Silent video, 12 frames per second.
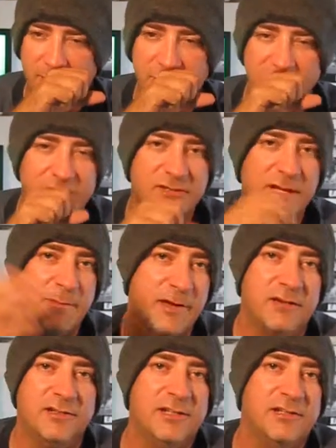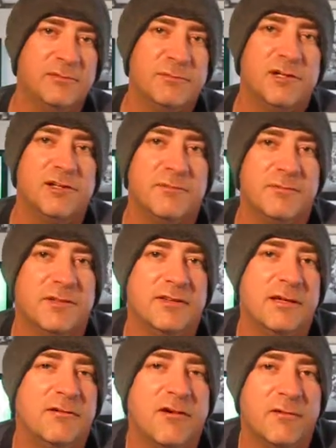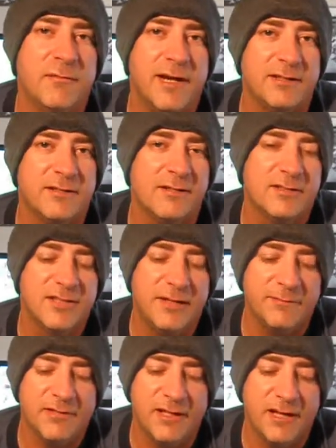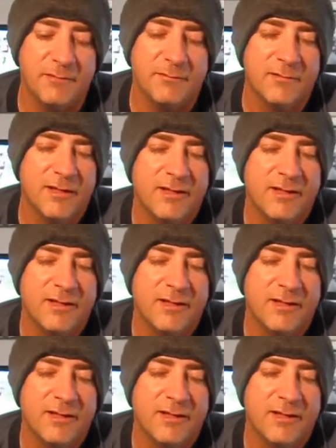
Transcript: Those came out a year apart, but they were all made at the same time.